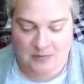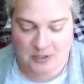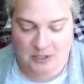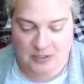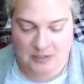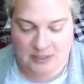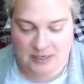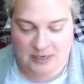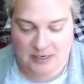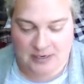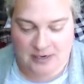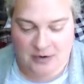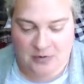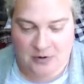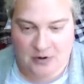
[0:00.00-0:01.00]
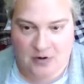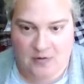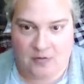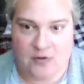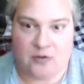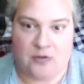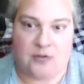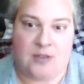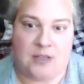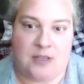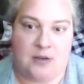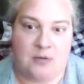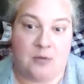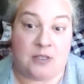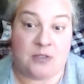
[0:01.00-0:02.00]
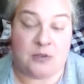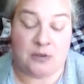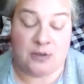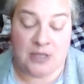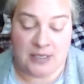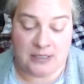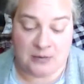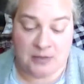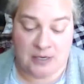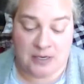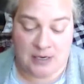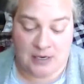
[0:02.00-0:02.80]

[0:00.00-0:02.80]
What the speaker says: we're just going to kind of go over the what sold last week,